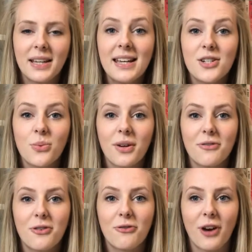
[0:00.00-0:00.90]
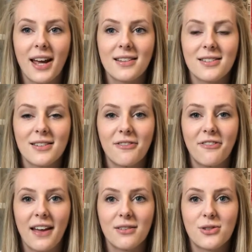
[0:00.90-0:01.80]
Each one of the friends
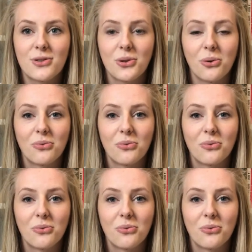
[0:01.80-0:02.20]
felt so